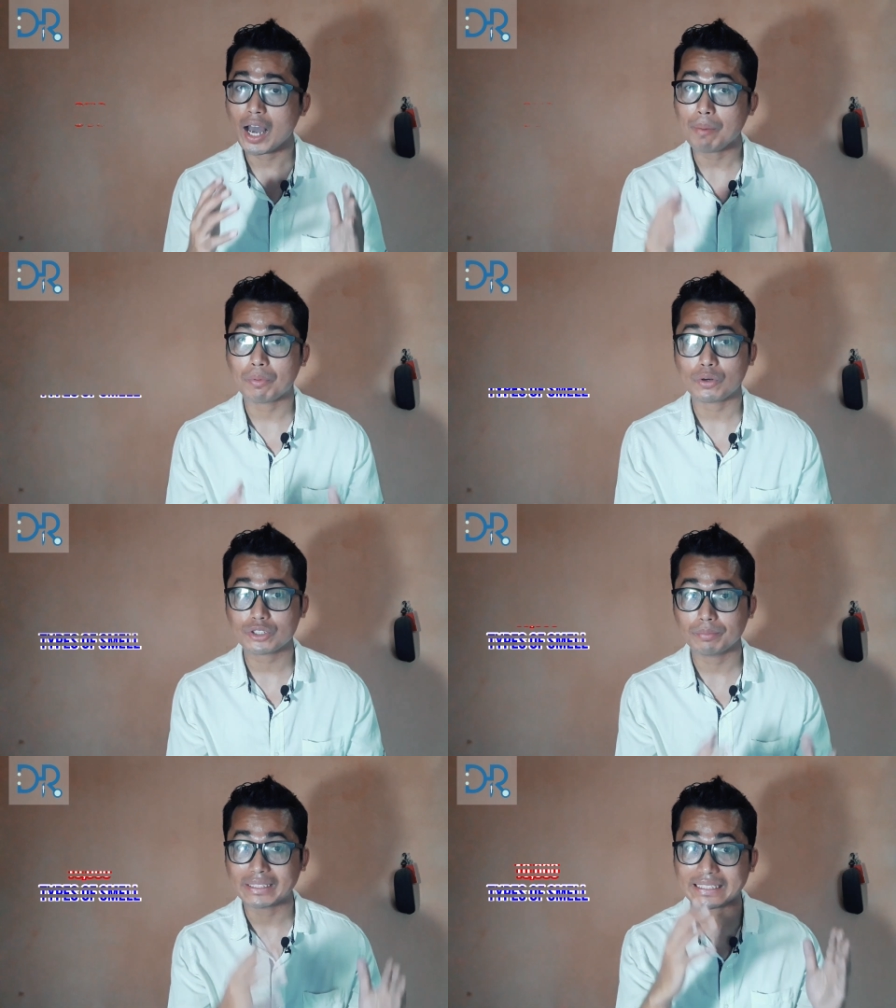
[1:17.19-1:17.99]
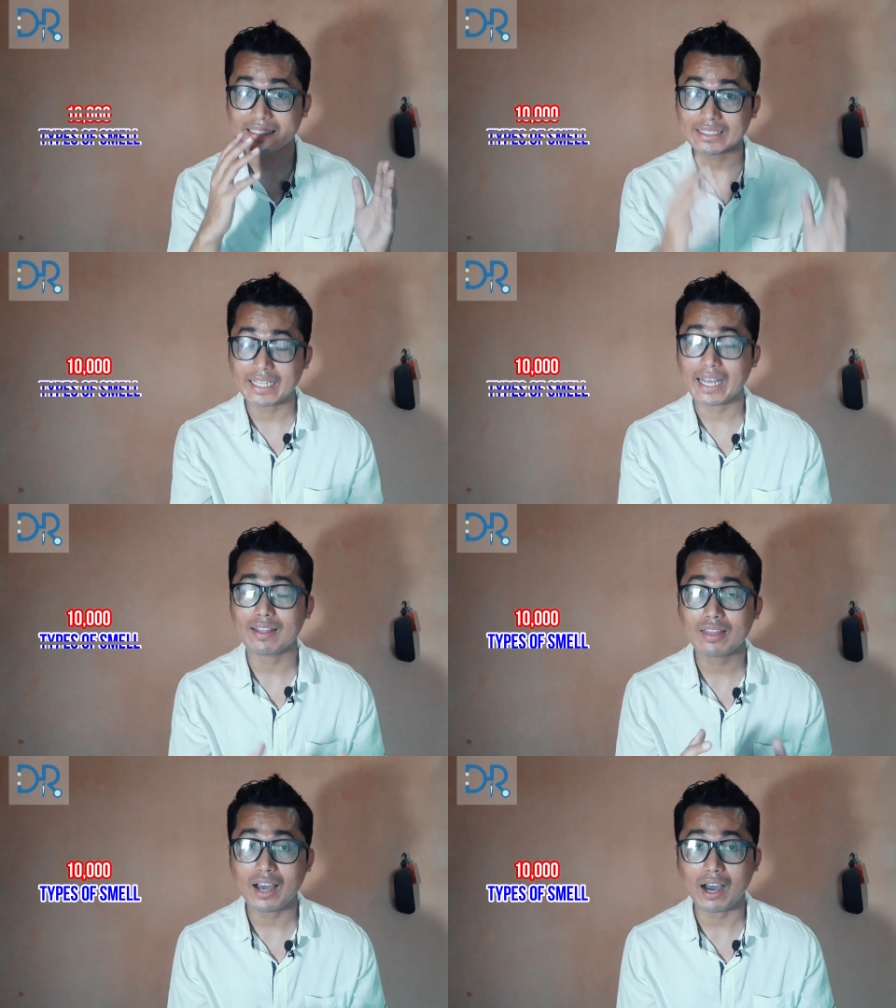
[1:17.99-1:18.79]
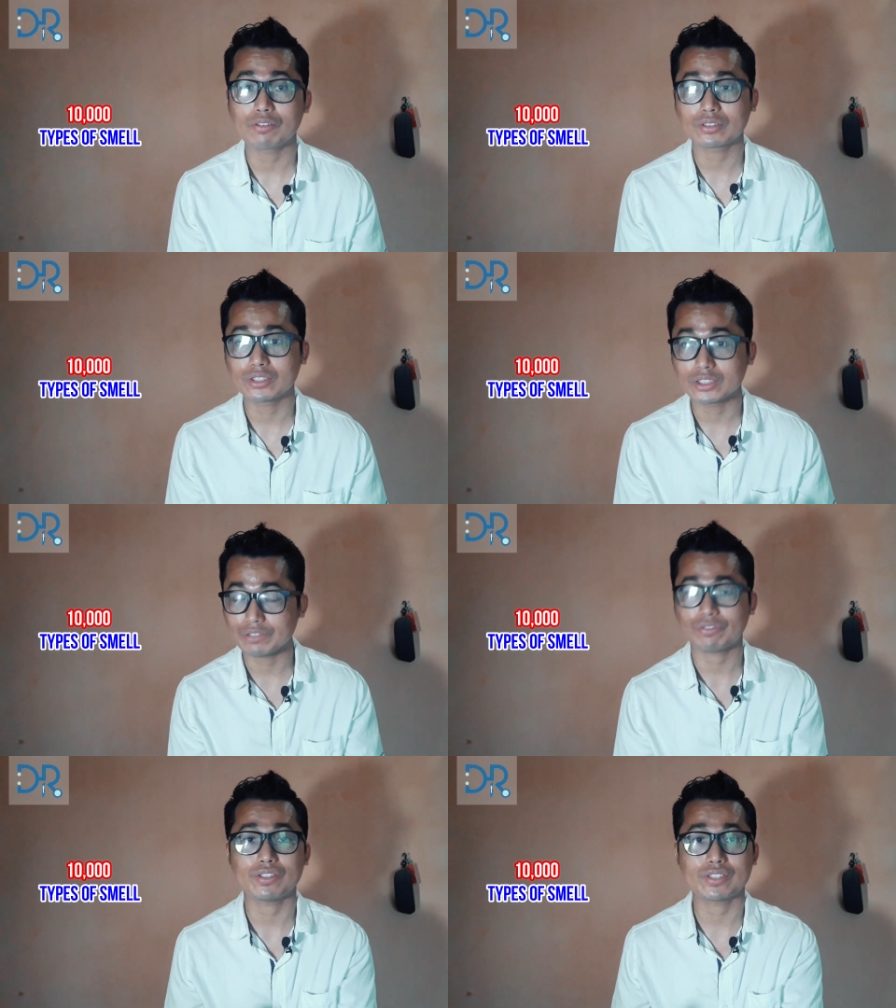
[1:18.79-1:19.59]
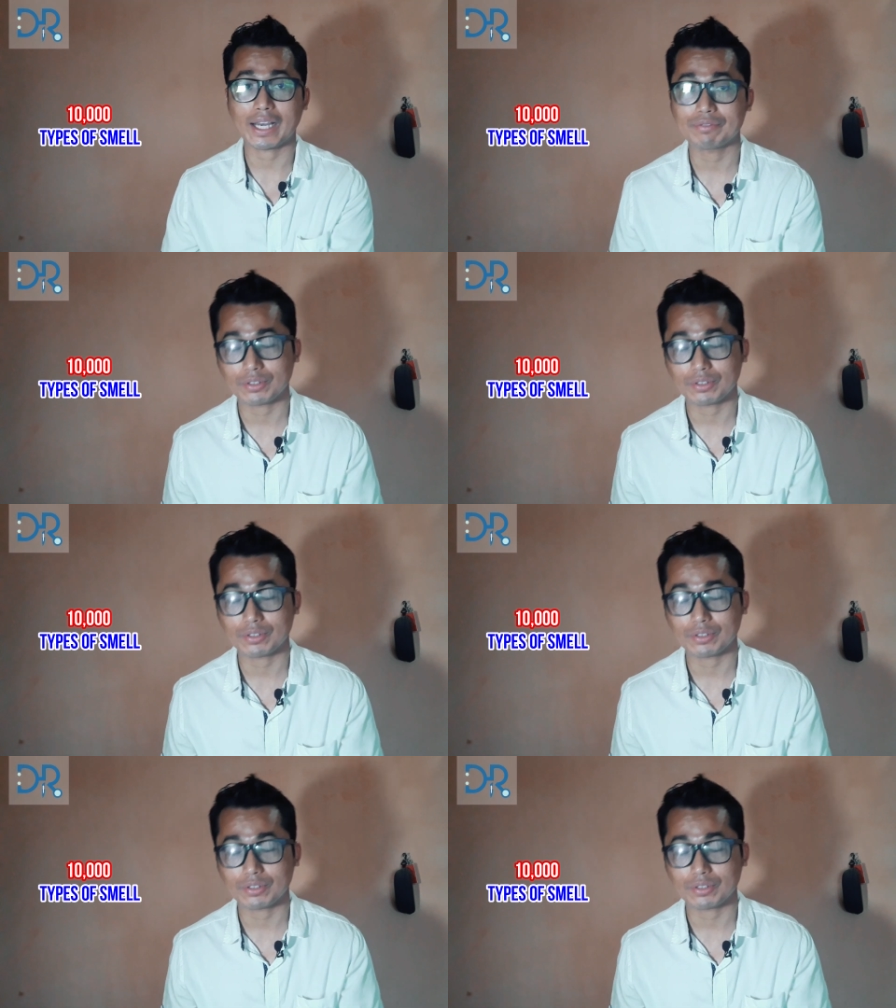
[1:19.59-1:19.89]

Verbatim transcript: approximately 10,000 different types